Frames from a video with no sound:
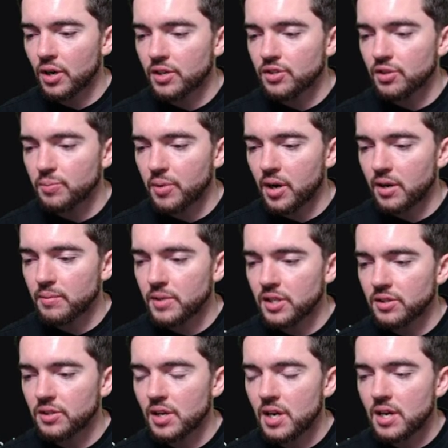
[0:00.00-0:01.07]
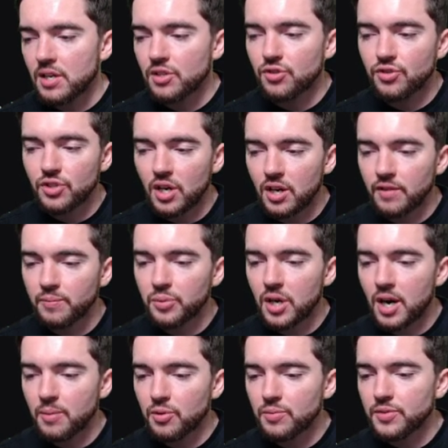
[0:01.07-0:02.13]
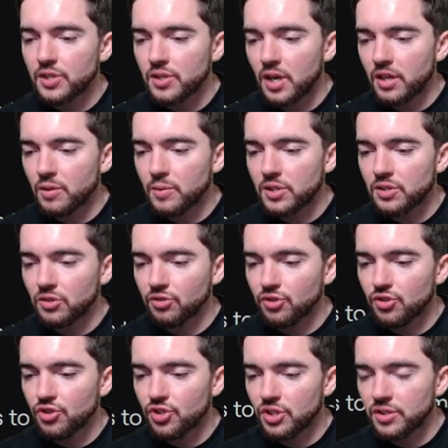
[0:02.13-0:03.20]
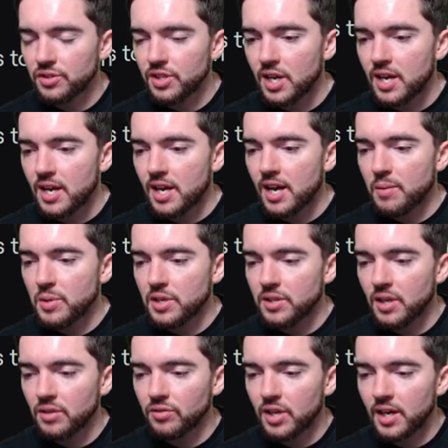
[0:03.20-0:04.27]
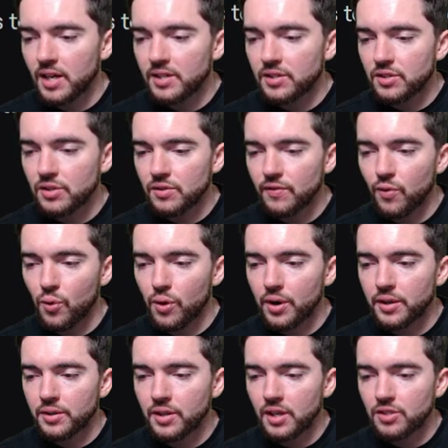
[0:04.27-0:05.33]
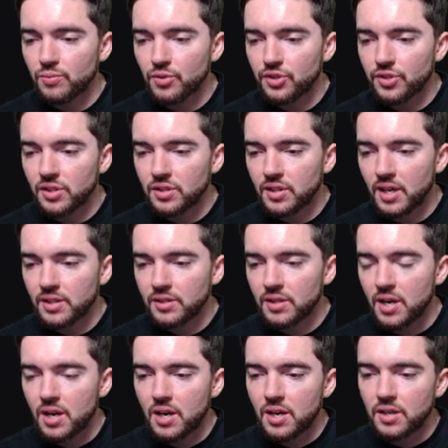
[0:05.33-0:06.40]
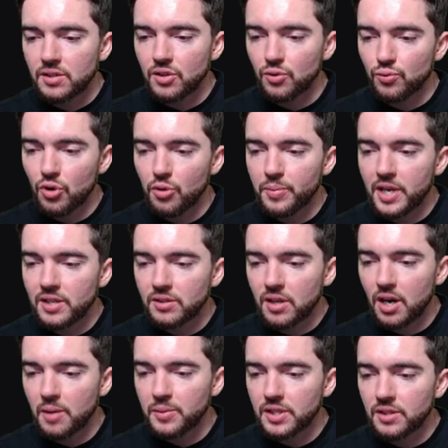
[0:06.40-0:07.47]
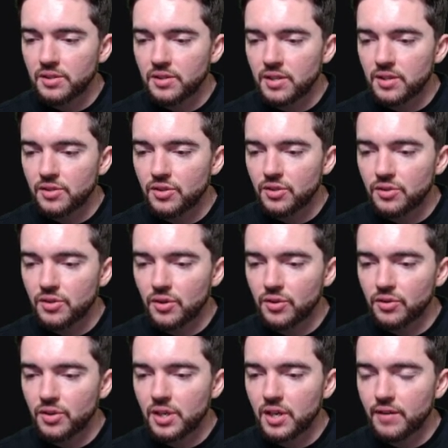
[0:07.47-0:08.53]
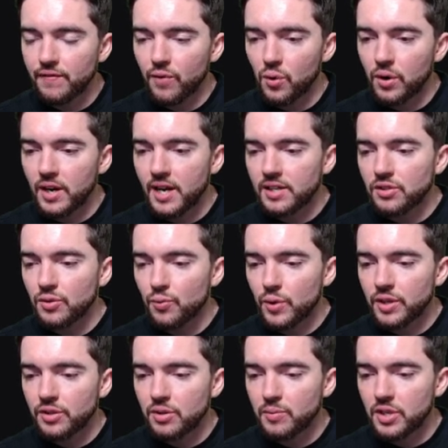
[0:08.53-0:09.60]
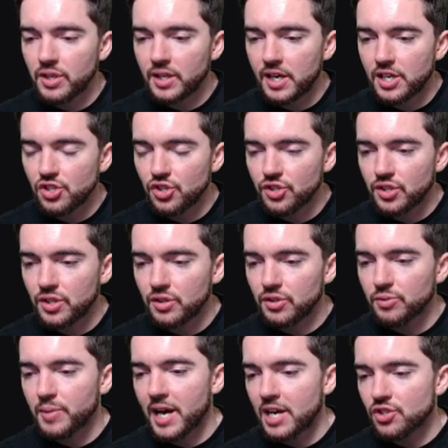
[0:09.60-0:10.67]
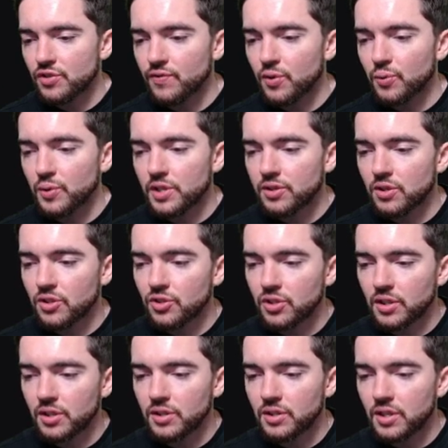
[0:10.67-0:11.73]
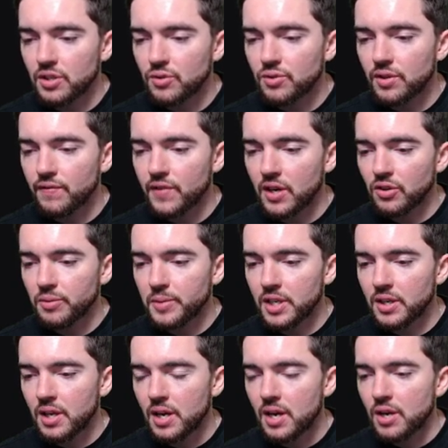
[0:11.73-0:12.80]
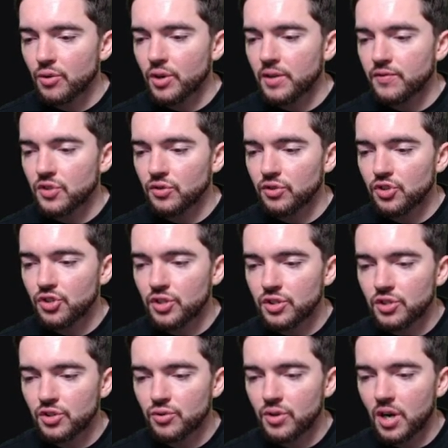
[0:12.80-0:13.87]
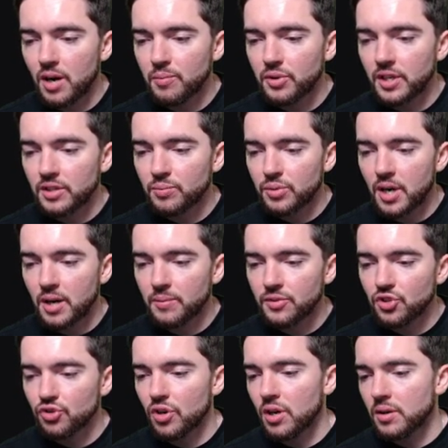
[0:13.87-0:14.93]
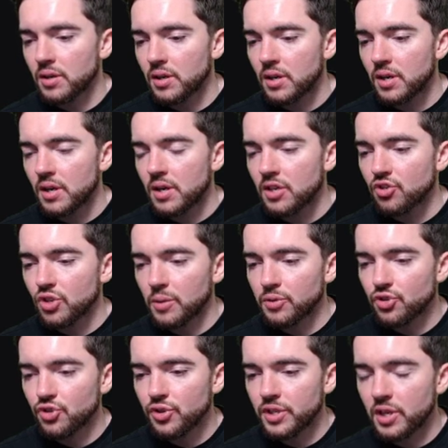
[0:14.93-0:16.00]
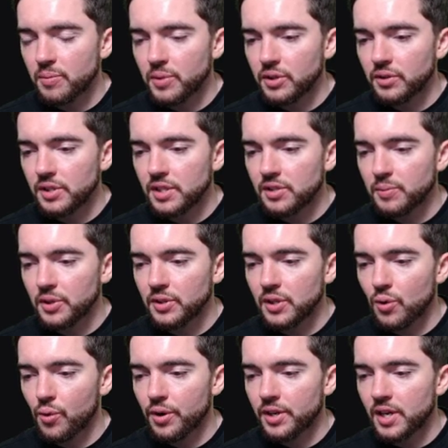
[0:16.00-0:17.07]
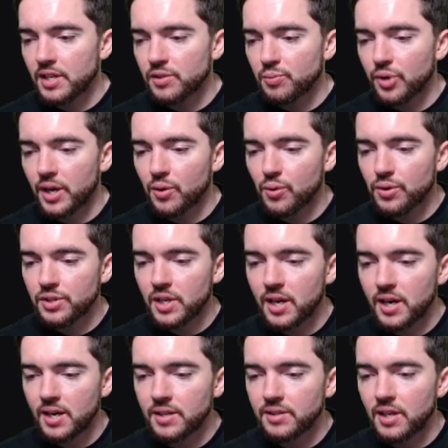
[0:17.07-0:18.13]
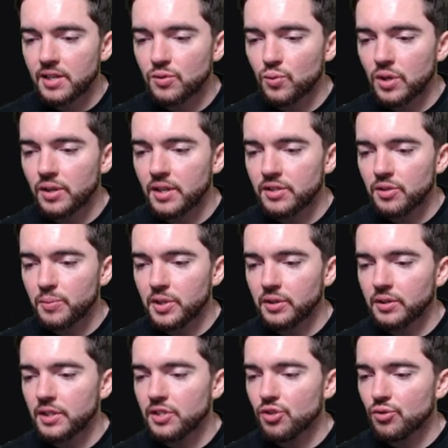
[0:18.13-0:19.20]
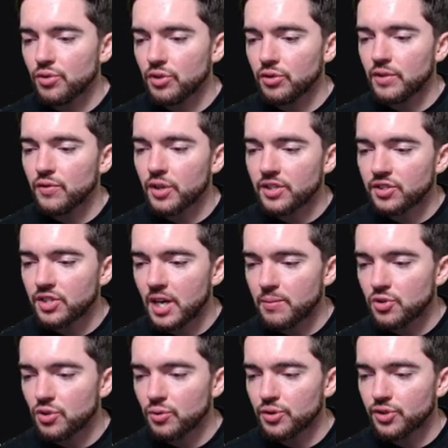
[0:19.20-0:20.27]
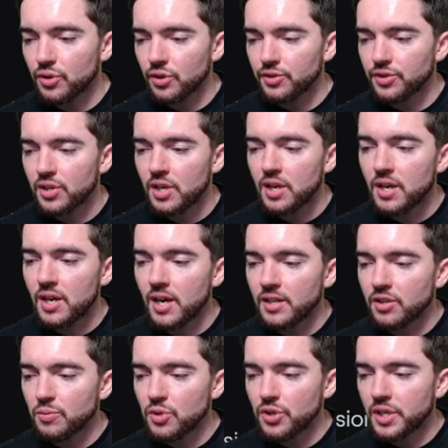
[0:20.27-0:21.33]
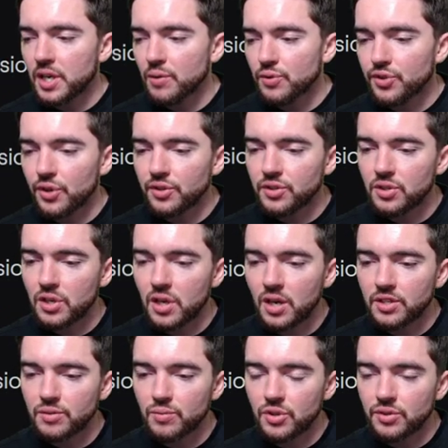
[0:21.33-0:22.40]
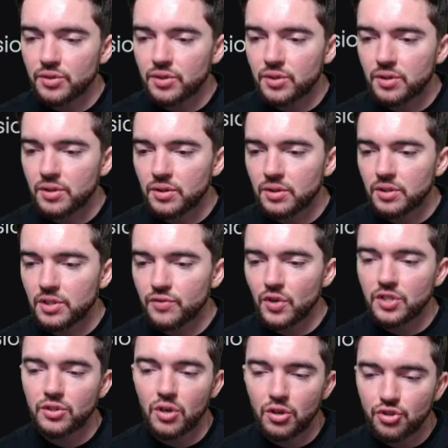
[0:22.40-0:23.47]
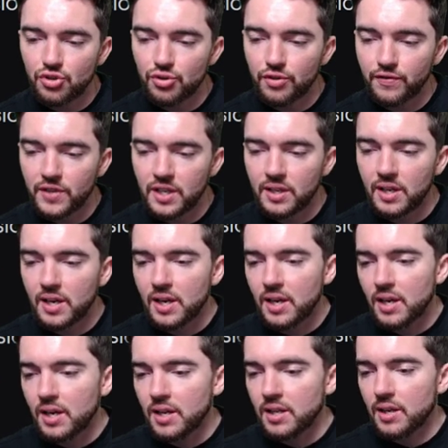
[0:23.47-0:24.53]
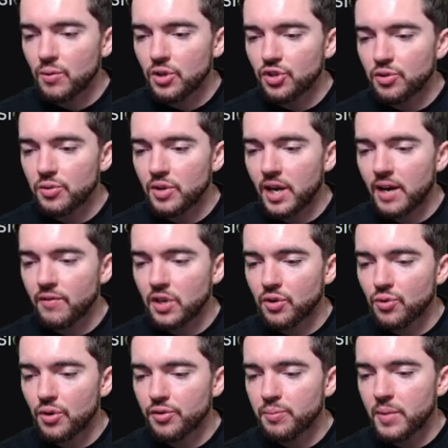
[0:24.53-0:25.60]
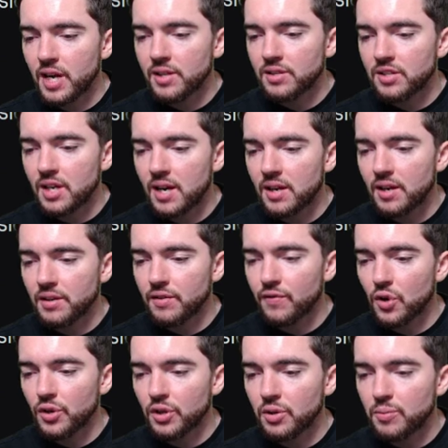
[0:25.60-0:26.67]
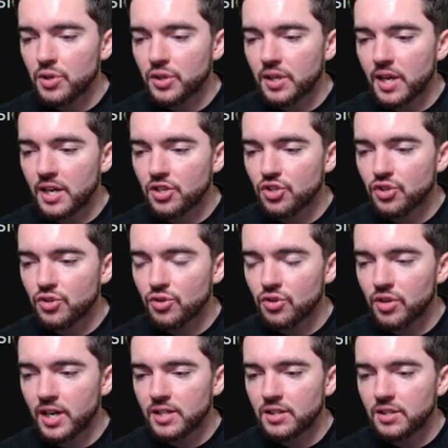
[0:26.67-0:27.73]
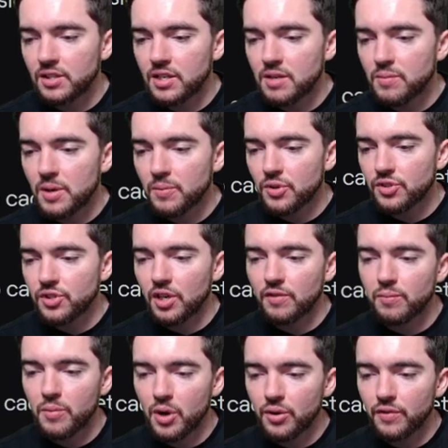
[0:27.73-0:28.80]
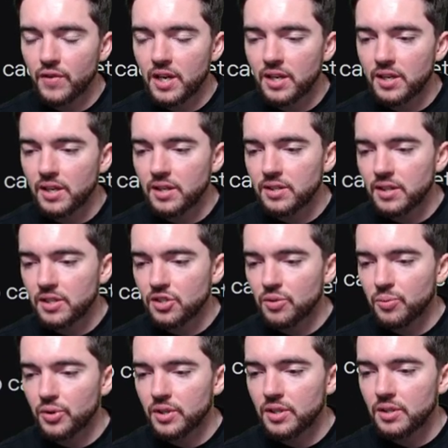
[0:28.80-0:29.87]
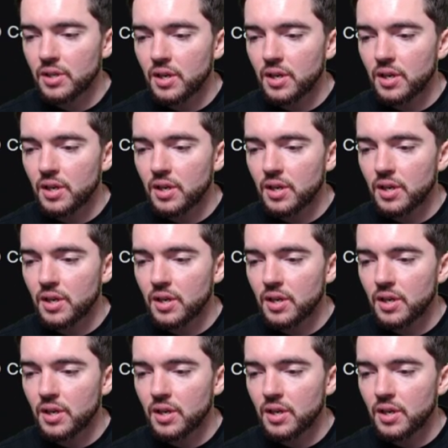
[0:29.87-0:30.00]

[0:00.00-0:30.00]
departments to solve problems and document solutions, and meet deadlines for customer success. So role-based competencies. So they're looking for excellent written communication skills, passion for research and continued development, creative solutions to complex problems, strong troubleshooting abilities, ability to organize and prioritize, as well as ability to deliver exceptional results and communicate results to customers. As far as cultural fit, they want you to have a growth mindset, a devoted communication to clients and team members, self motivated and disciplined,